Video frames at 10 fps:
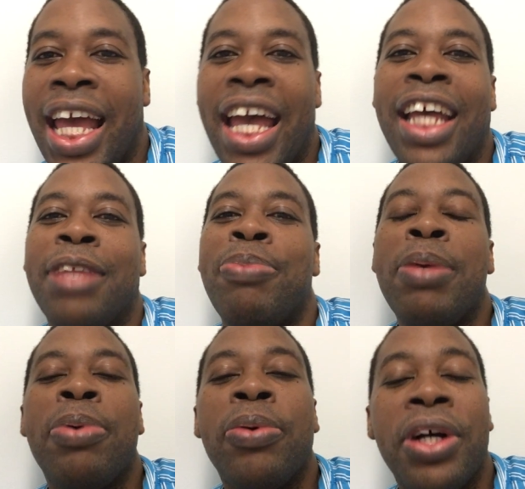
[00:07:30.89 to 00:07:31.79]
and
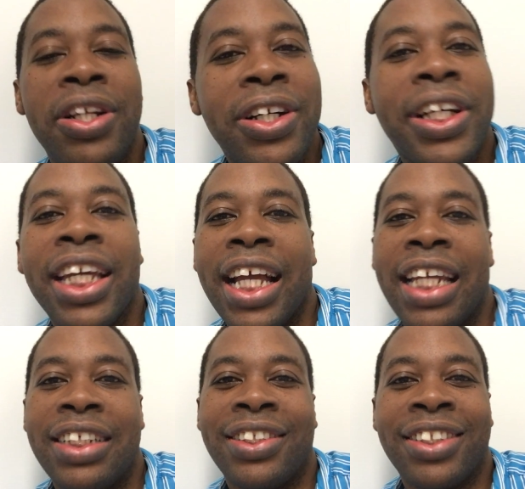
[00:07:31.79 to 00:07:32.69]
people were looking at
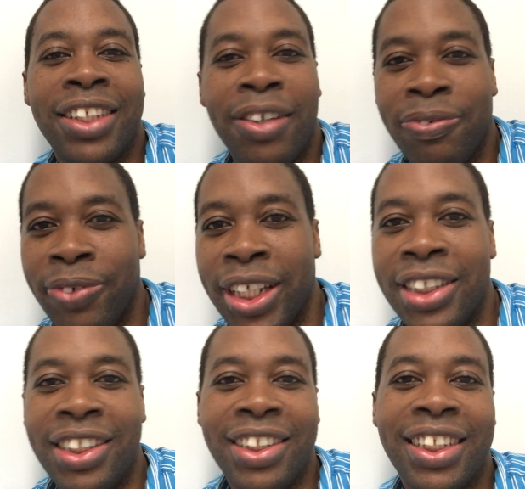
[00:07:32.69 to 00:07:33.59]
his stuff and
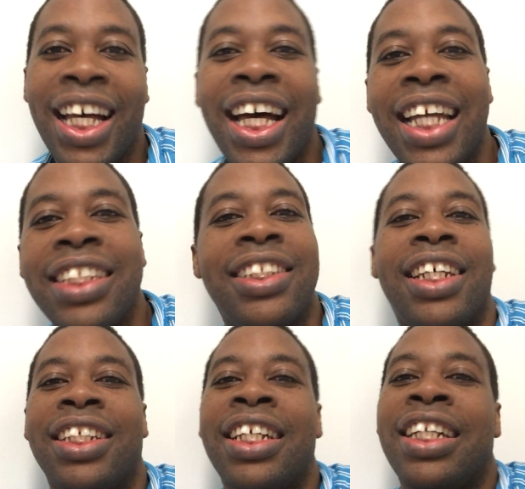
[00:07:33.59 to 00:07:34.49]
his designs
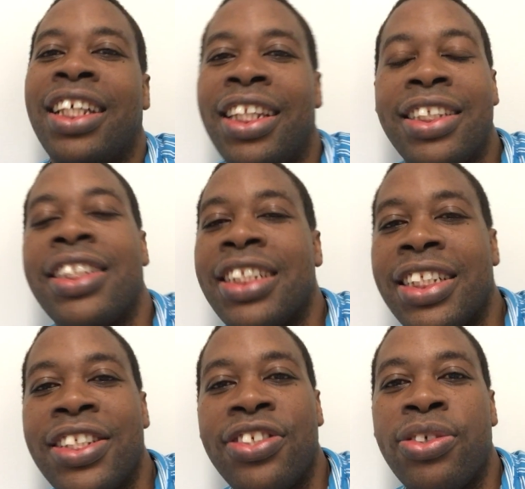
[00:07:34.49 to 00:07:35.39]
and listening
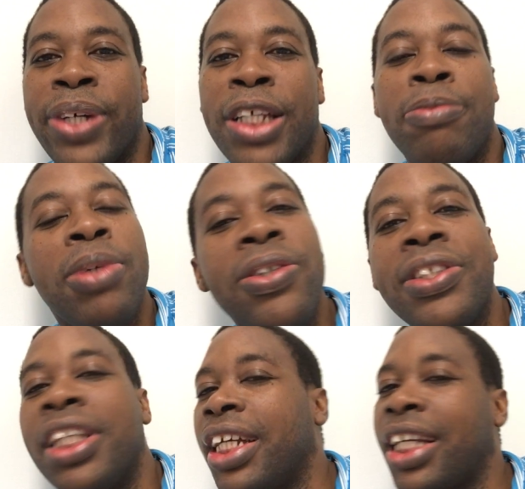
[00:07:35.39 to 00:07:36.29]
to his great
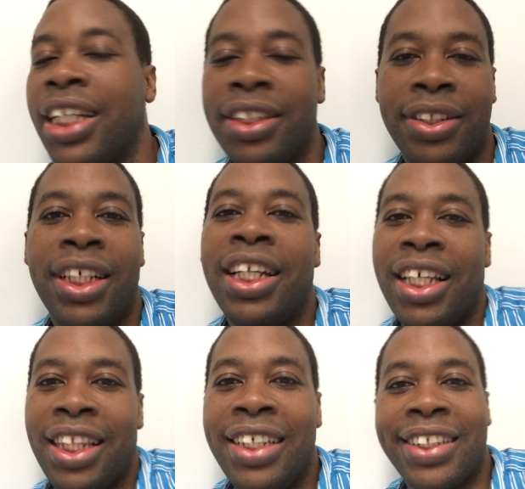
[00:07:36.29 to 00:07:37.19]
music and
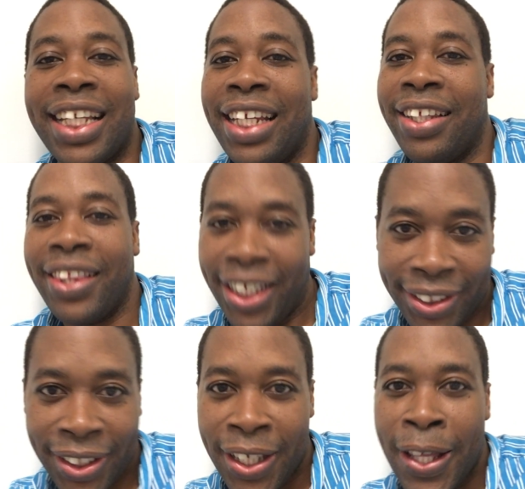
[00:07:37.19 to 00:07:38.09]
these kind of things.